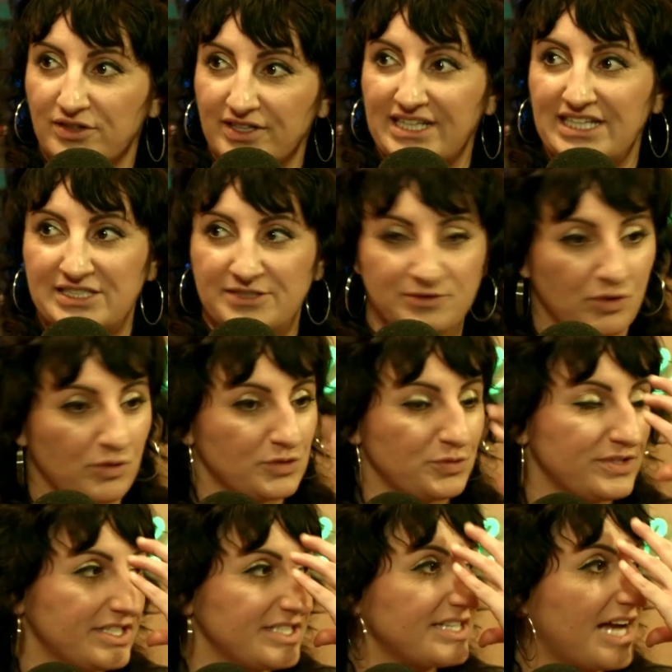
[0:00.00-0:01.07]
Like his nose
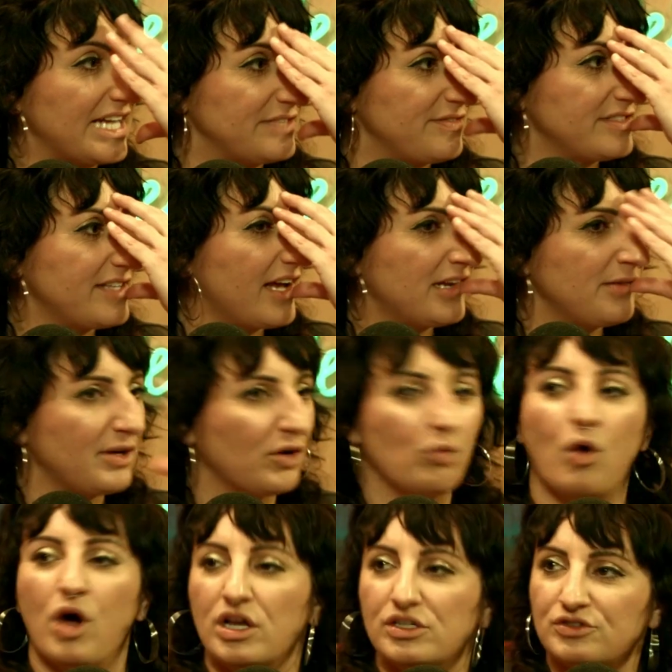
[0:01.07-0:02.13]
was the size of his head. And he'd be like,
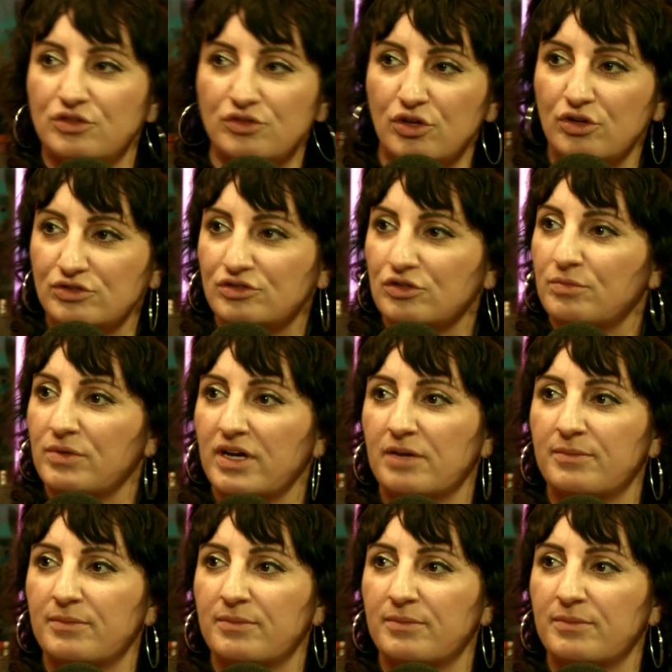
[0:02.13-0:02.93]
why is your nose so big?